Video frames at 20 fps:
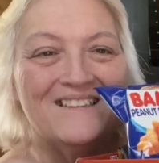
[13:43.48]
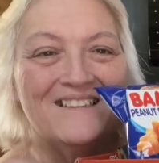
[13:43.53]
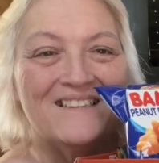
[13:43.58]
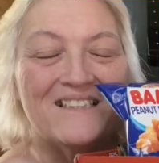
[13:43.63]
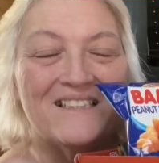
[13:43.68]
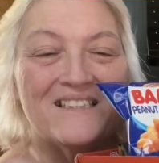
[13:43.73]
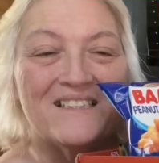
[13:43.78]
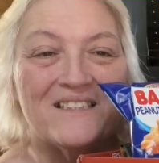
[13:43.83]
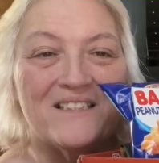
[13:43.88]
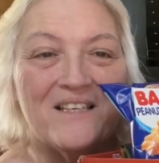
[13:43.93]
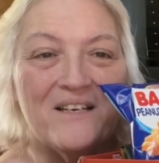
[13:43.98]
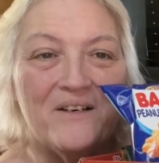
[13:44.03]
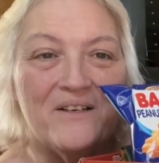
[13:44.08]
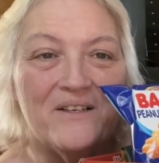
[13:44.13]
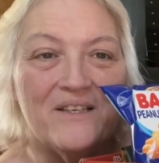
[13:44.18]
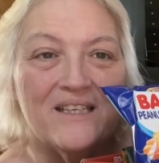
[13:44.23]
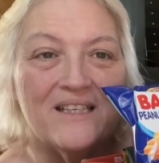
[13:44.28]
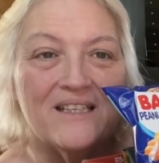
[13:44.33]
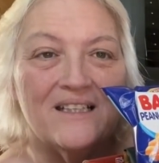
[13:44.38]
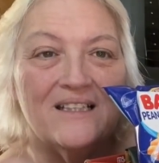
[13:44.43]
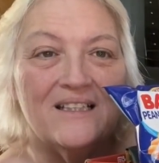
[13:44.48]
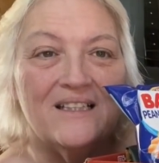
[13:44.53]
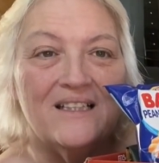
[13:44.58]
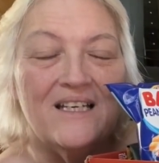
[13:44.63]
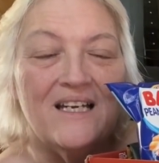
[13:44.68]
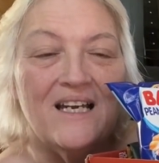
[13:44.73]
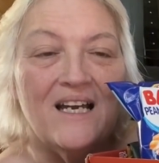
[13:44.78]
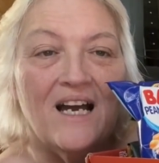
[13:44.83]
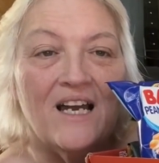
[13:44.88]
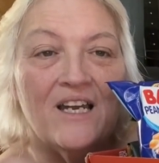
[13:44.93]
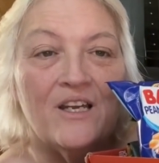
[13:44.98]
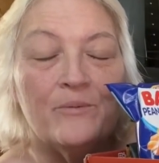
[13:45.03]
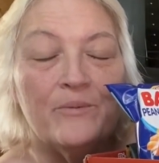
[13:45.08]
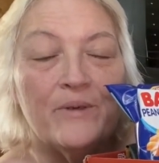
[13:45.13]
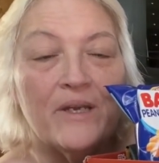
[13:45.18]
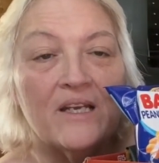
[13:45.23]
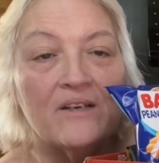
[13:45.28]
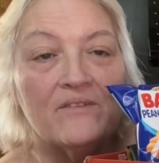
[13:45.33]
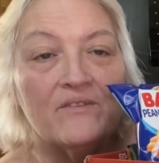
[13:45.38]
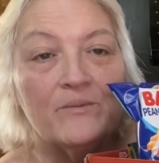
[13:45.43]
So yeah, I hope
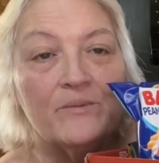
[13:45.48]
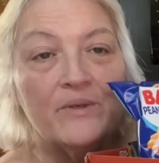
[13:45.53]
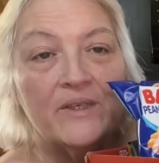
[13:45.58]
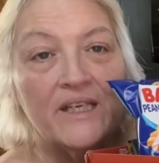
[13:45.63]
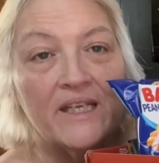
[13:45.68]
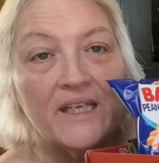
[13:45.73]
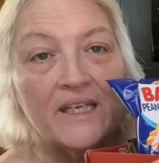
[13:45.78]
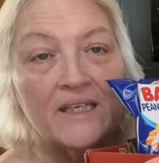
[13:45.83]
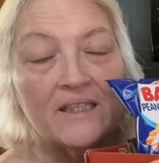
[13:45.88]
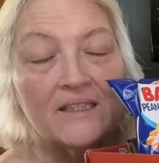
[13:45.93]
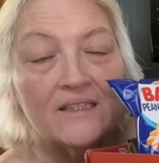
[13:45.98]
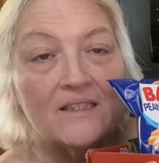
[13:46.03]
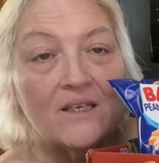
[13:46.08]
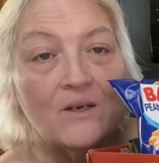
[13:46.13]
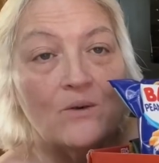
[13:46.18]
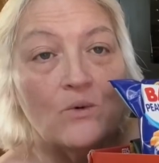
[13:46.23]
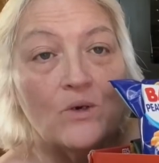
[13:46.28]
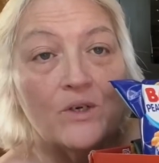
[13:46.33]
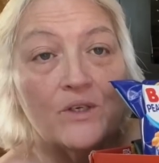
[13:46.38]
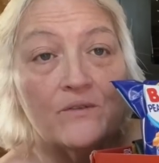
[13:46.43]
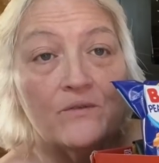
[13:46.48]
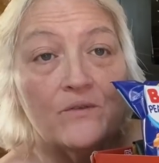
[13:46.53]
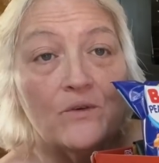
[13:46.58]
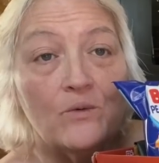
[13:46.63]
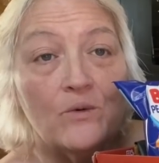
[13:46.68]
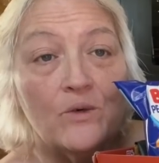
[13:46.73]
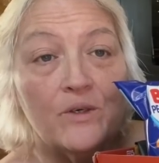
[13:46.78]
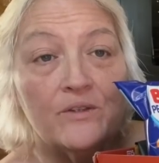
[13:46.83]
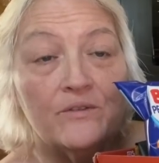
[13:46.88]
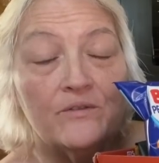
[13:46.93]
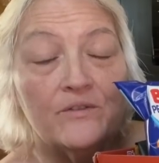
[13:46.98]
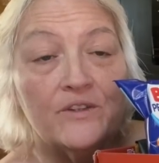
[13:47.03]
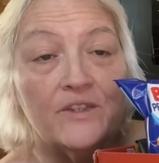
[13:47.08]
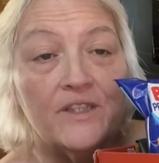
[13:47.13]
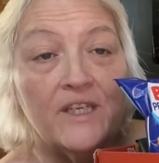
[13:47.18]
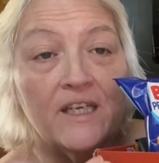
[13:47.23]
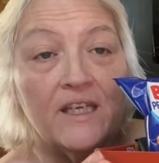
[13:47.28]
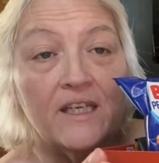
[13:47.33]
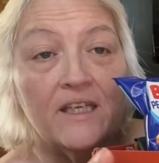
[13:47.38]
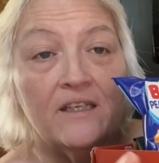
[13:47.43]
everybody has a wonderful, wonderful
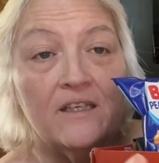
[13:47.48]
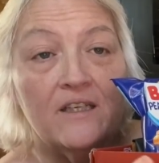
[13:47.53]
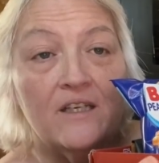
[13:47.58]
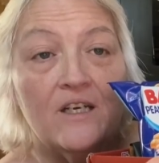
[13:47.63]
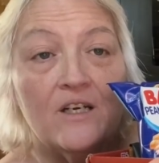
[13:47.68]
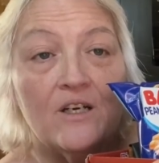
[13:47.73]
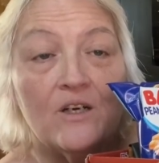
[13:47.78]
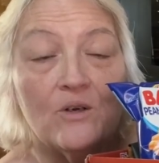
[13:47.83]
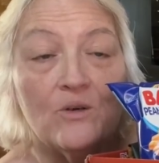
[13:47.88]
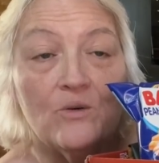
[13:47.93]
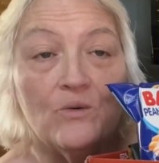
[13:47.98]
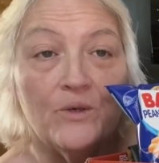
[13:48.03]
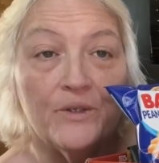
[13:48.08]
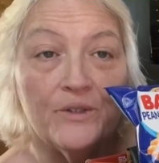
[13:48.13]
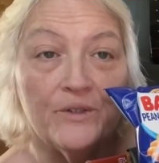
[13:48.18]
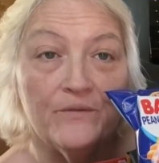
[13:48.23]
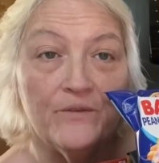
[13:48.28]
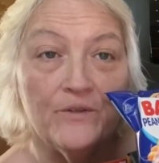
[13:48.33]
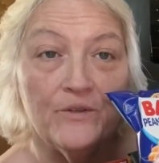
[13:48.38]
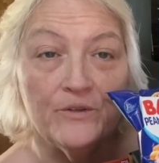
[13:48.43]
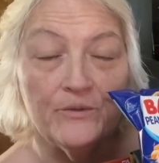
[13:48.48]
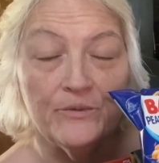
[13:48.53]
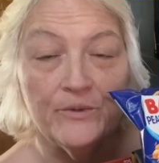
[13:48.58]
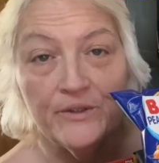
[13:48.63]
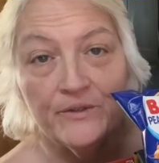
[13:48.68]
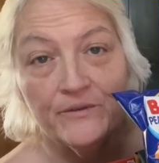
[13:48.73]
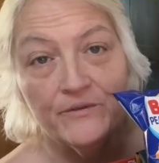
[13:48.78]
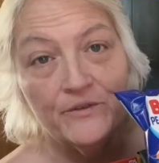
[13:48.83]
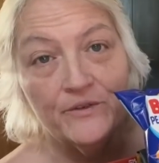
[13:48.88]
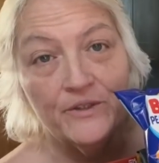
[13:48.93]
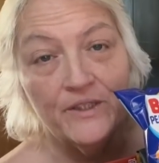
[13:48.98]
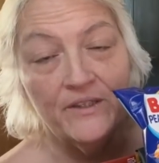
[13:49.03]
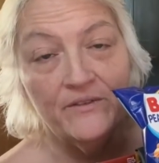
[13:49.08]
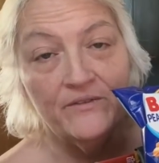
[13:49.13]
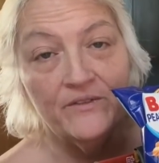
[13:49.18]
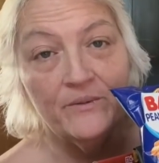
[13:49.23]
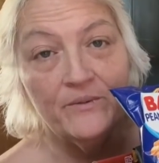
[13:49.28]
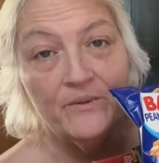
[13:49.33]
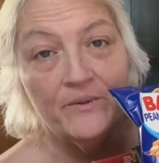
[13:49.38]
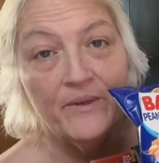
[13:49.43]
day, or a wonderful and wonderful
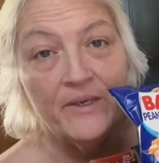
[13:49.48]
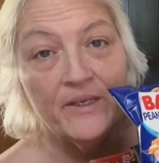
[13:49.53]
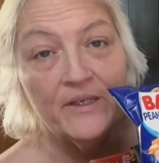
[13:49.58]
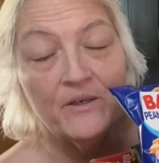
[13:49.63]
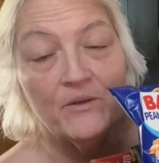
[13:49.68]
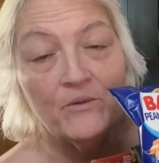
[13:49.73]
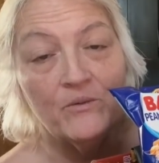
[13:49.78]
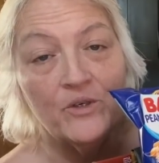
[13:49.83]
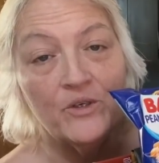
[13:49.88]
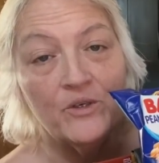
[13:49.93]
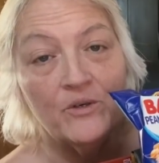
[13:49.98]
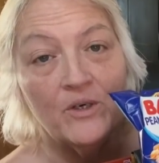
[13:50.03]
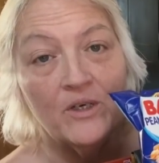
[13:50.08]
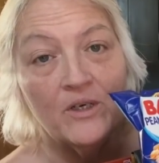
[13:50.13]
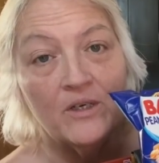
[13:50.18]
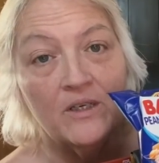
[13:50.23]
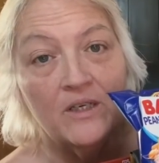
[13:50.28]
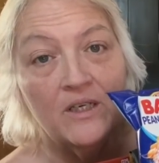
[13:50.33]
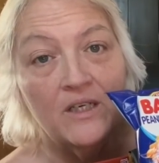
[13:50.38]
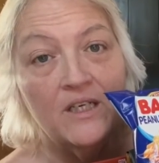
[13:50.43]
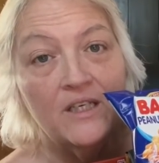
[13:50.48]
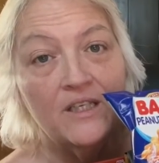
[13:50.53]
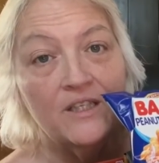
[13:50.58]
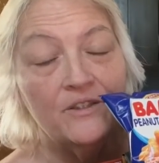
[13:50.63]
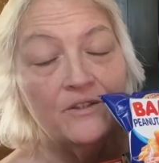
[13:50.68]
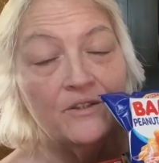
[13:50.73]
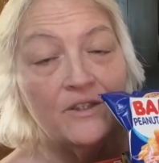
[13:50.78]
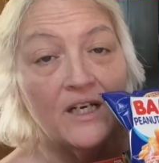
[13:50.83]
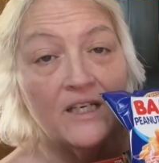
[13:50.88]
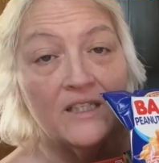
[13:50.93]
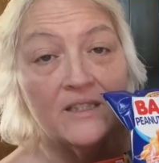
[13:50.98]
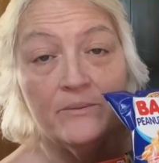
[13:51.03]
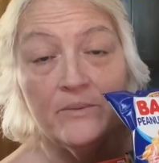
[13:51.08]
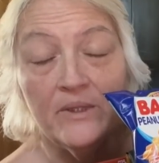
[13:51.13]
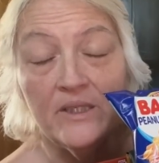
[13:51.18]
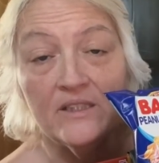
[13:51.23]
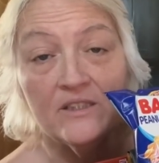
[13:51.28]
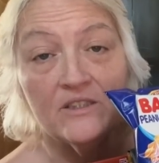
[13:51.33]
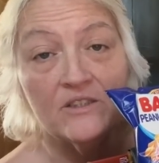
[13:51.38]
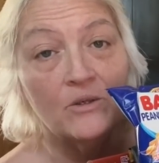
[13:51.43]
evening, depending on where you are. You guys
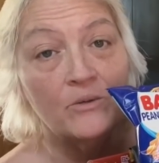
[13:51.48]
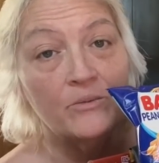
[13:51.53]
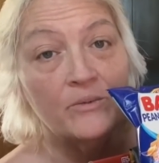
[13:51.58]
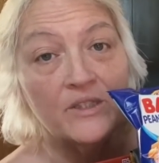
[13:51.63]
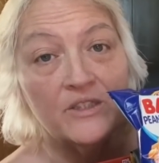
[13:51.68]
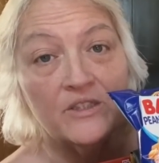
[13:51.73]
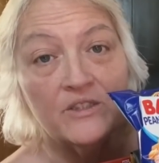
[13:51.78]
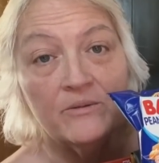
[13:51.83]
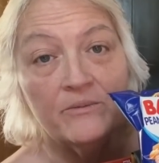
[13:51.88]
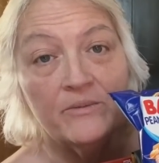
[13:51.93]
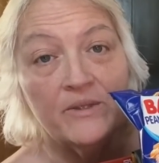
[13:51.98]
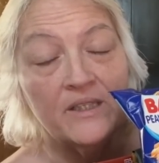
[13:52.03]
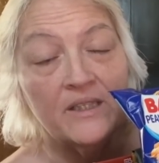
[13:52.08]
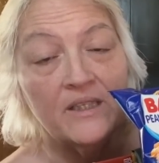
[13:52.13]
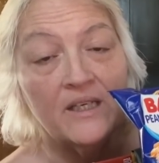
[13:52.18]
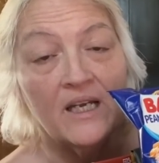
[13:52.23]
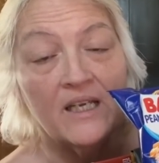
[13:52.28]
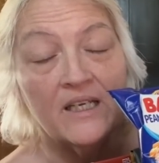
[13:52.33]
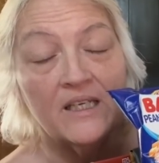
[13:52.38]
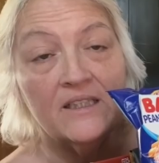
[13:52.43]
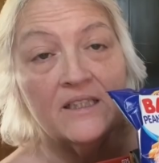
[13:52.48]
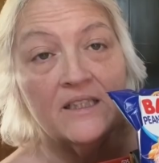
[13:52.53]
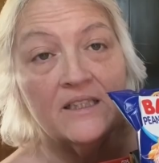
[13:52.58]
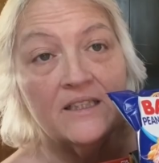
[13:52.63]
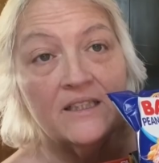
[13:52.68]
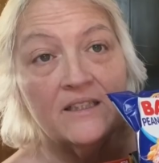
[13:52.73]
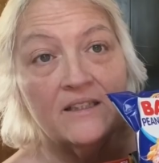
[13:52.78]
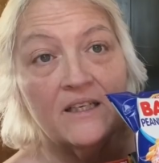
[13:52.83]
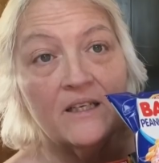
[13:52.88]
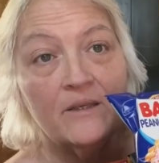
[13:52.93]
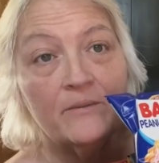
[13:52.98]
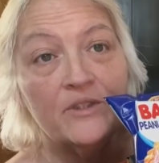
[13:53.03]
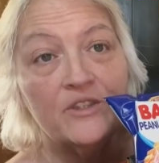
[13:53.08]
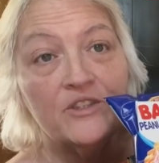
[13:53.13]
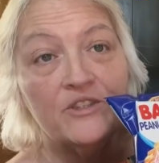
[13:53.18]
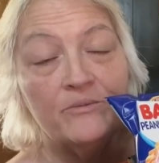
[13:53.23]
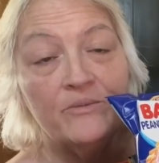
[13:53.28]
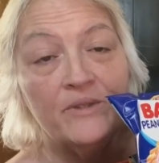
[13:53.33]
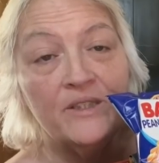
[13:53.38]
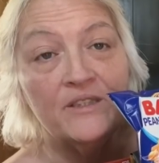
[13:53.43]
mean so much to me. I cannot tell you how much
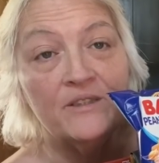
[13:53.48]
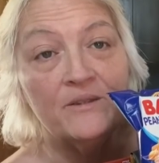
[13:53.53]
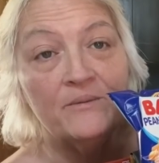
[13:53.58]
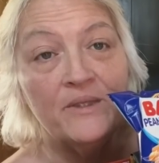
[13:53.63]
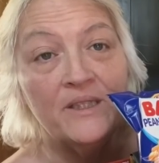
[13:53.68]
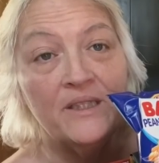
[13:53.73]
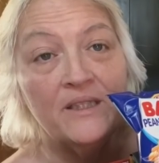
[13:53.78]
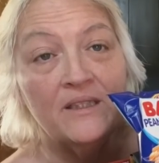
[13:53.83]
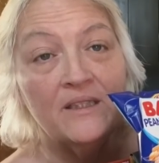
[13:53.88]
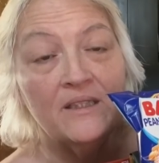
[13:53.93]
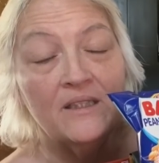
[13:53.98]
you mean to me.